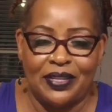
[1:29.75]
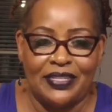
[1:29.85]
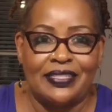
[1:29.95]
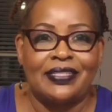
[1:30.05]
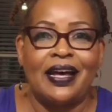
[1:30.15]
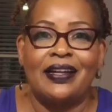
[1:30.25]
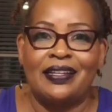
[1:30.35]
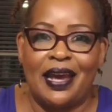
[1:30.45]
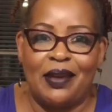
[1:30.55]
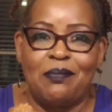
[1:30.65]
this
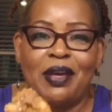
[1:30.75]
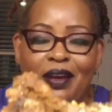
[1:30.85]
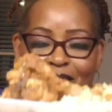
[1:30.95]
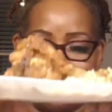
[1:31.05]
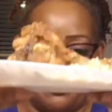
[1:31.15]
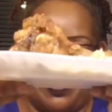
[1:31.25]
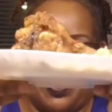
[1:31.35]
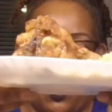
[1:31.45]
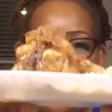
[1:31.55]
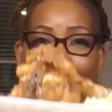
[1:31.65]
Sunday meal
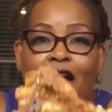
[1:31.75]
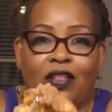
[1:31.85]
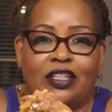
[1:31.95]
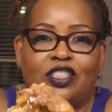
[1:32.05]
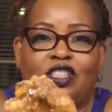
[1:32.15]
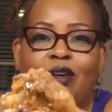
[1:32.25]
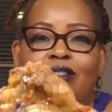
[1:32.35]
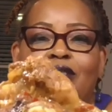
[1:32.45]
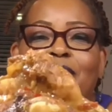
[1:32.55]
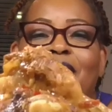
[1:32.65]
or the
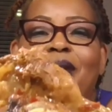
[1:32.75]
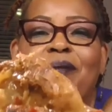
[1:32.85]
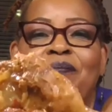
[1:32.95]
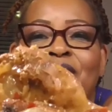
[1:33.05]
church meal.